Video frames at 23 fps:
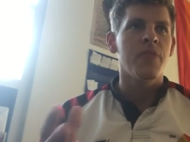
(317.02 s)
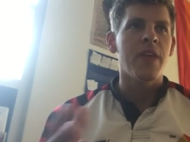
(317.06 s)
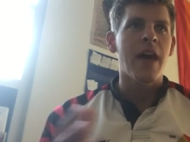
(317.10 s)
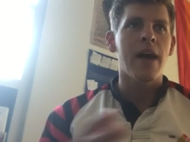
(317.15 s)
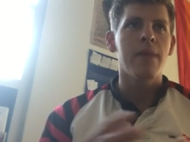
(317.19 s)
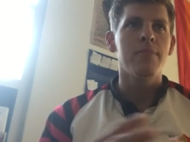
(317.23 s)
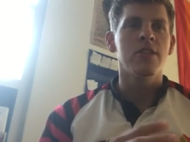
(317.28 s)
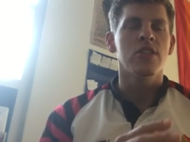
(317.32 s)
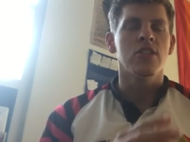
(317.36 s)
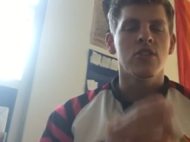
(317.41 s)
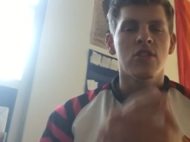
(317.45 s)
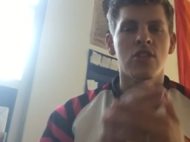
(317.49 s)

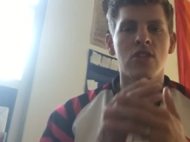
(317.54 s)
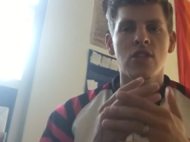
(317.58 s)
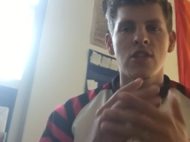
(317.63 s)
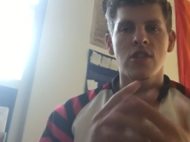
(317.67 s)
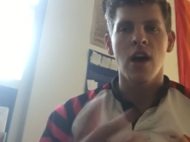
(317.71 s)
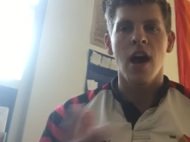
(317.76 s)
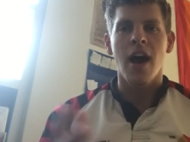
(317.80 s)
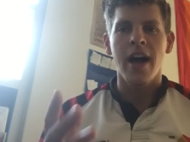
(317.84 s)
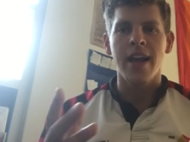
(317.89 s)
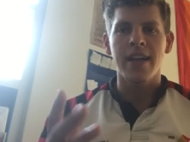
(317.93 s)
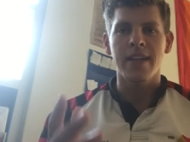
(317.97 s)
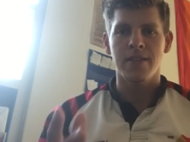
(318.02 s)
how much
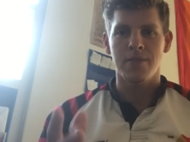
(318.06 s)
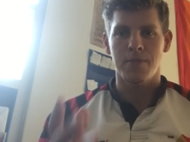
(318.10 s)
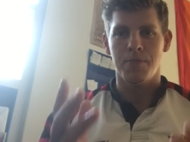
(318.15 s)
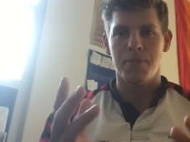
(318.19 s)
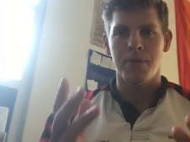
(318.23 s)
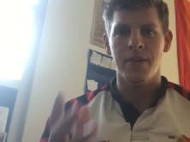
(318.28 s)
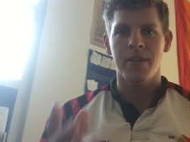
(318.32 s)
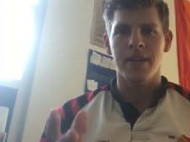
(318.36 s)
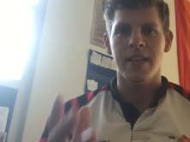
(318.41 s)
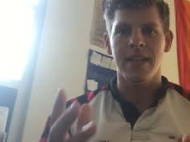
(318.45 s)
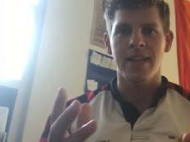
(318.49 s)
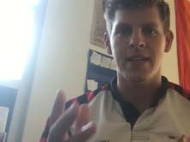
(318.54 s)
thought is
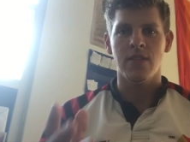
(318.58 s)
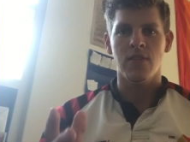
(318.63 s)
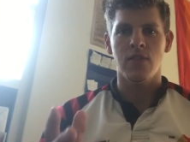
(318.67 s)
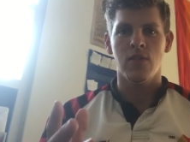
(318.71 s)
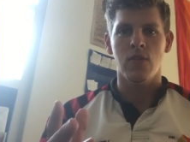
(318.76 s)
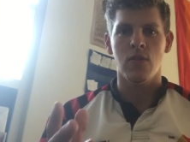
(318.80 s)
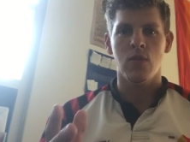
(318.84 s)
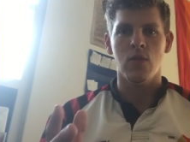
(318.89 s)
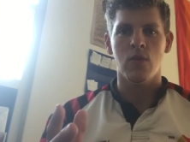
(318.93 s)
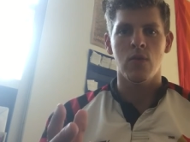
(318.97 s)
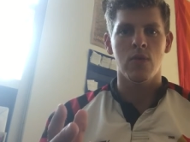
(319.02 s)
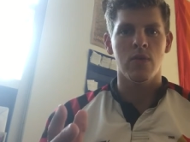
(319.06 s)
put
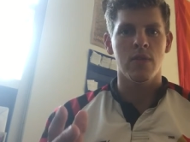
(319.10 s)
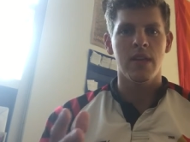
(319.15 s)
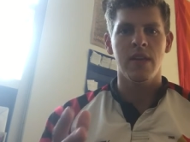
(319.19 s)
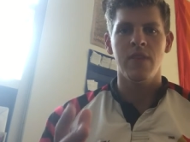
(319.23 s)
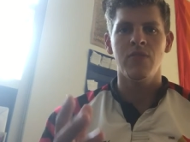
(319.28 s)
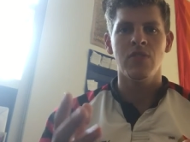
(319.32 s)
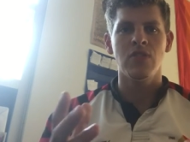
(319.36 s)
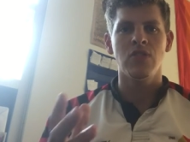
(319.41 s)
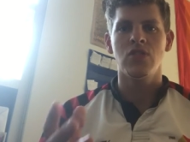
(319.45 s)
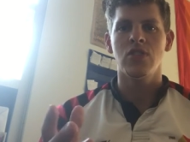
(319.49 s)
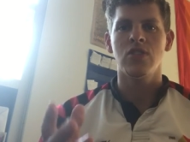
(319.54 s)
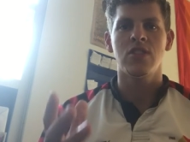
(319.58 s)
into
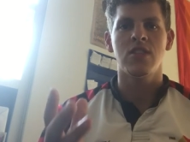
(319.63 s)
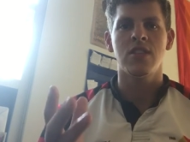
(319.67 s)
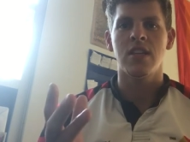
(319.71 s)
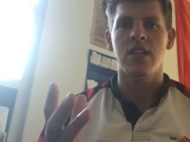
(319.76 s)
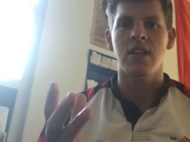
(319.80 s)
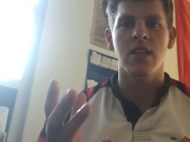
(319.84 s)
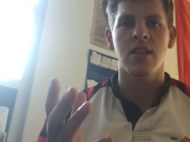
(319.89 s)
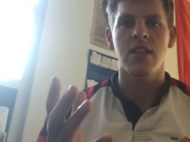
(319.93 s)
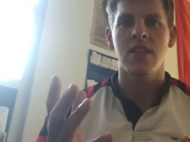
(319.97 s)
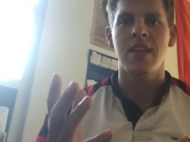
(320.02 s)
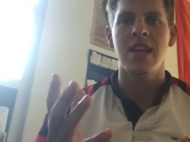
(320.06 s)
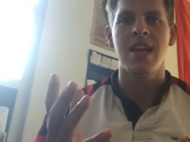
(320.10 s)
even just
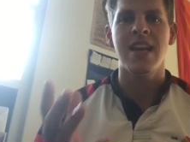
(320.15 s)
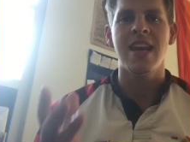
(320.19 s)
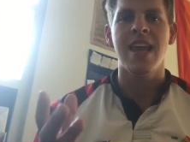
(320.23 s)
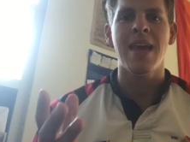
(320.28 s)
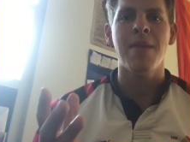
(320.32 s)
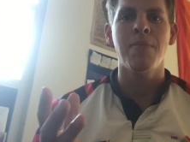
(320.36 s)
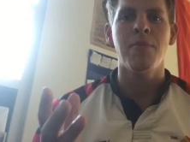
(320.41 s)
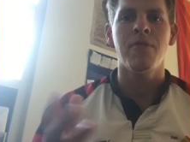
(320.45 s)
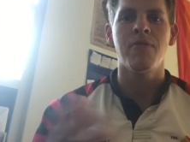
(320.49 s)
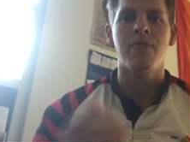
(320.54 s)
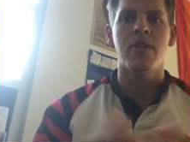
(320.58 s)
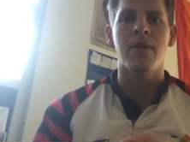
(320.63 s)
the, the
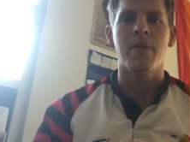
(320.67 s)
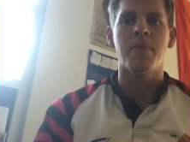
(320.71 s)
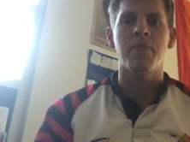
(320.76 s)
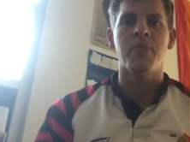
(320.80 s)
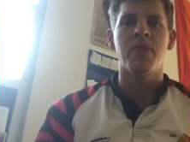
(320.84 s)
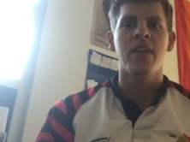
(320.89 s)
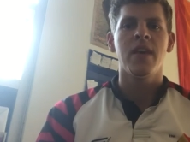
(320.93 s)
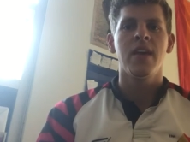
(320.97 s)
name of them.